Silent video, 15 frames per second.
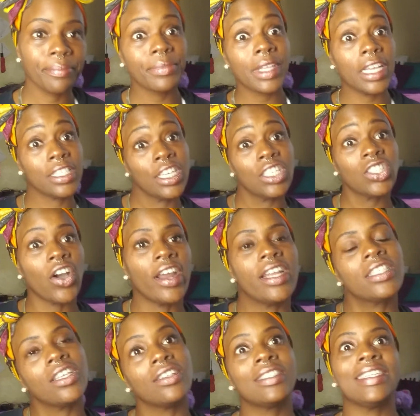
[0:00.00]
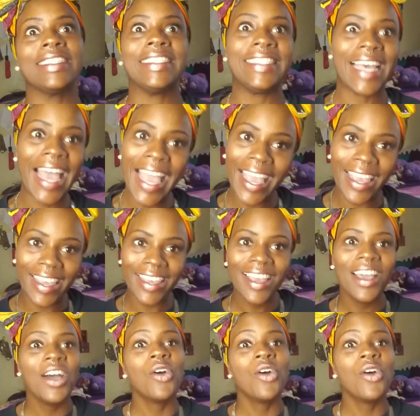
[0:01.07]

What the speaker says: let's get started. So today